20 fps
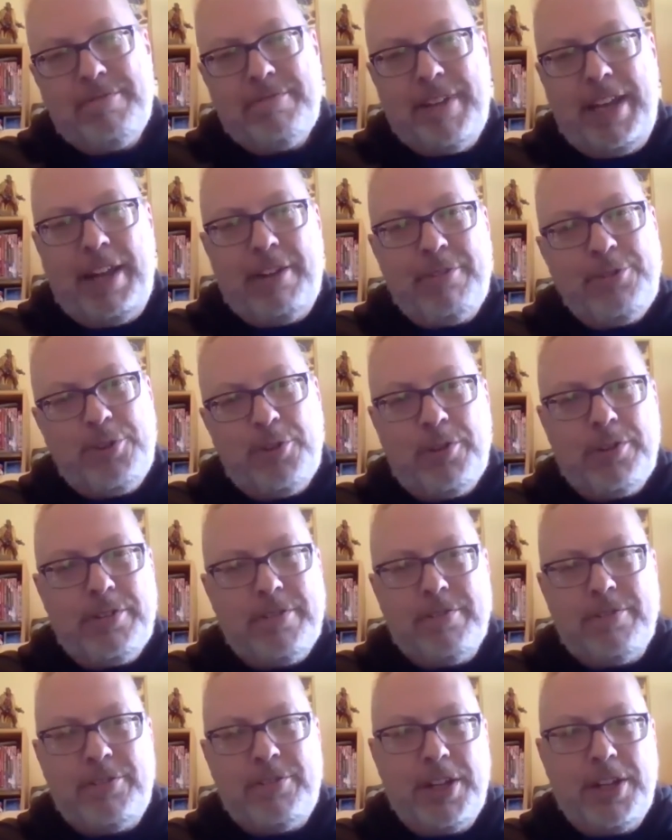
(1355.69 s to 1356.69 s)
Hal
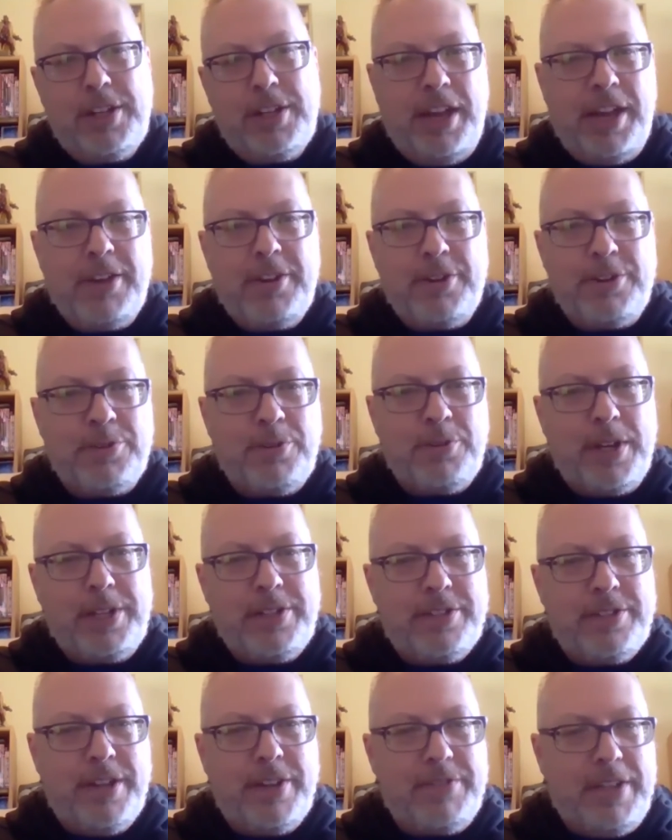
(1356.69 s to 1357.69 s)
Jordan, Chuck Yeager write
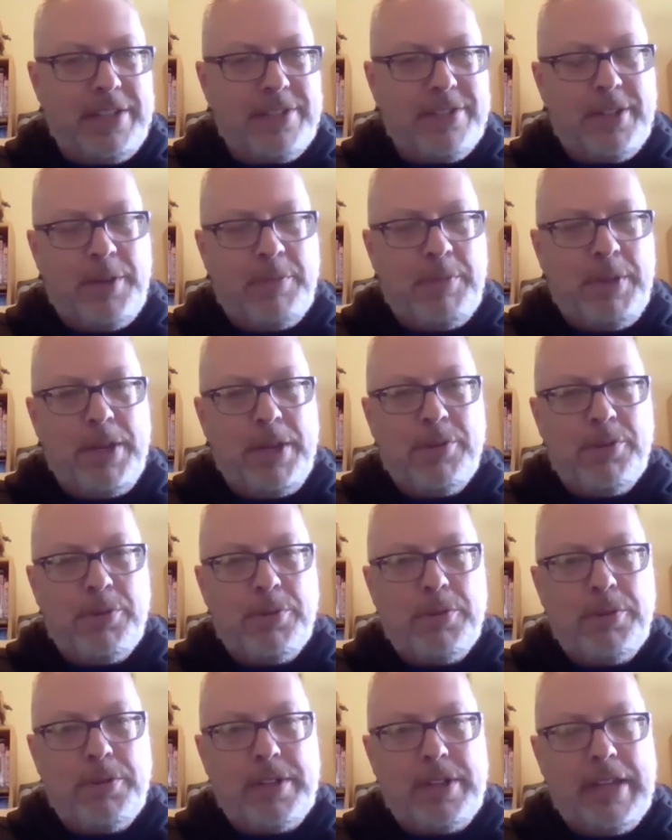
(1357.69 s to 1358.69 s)
stuff. That's going to be
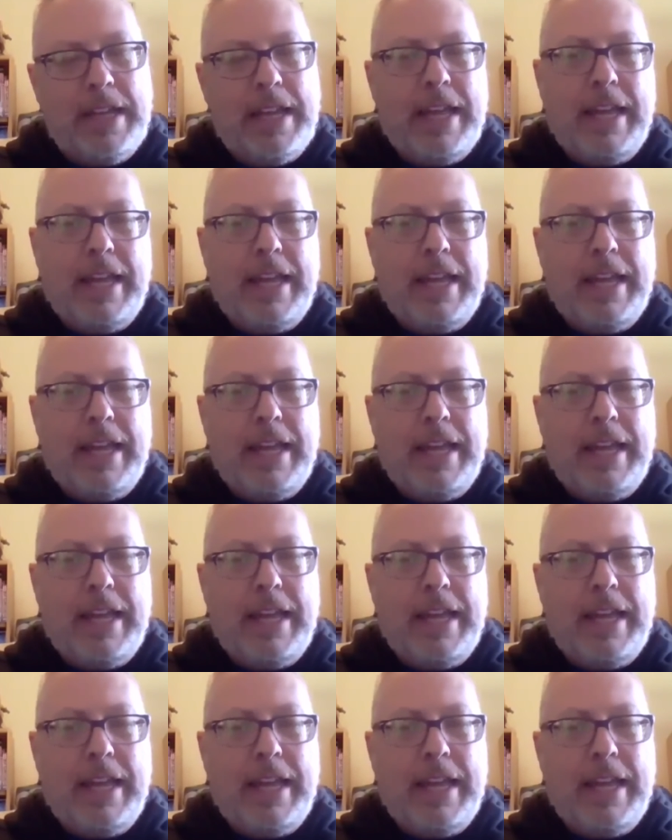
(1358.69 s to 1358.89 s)
cool.